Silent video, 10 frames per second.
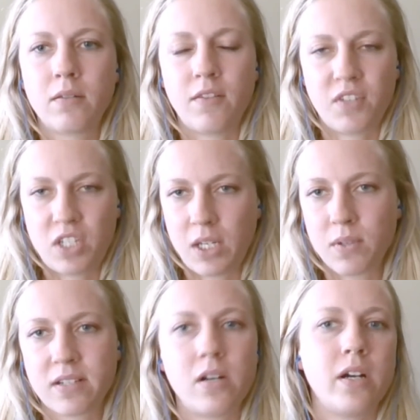The fatigue
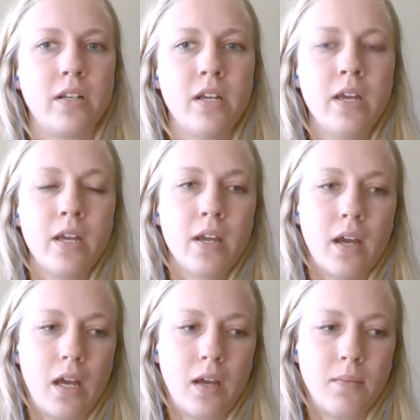was gone,
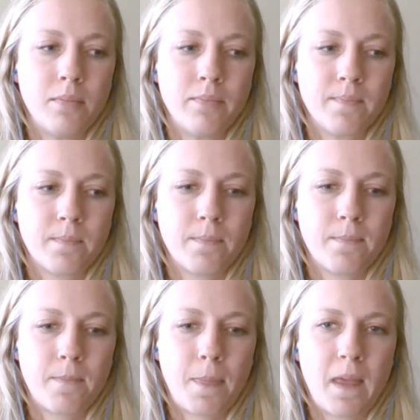
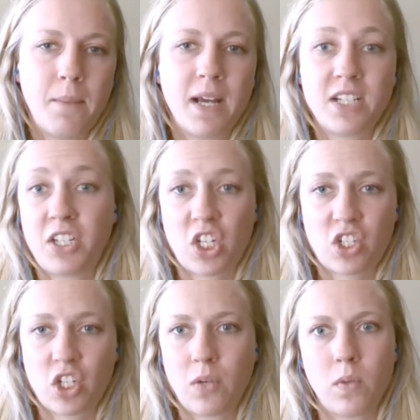and my
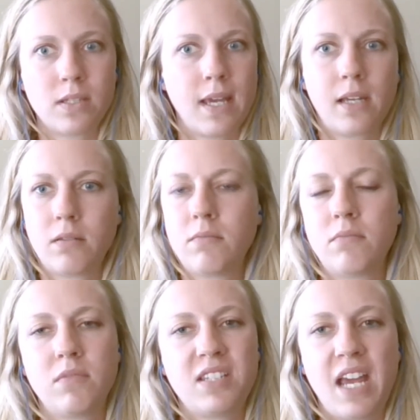digestion was like
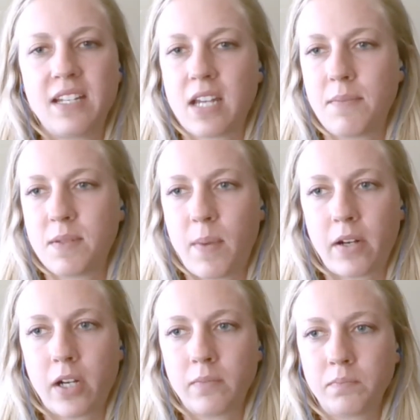10 times
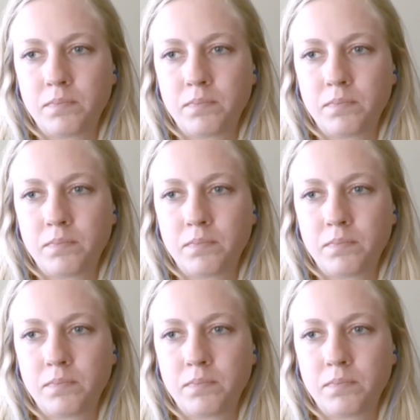better.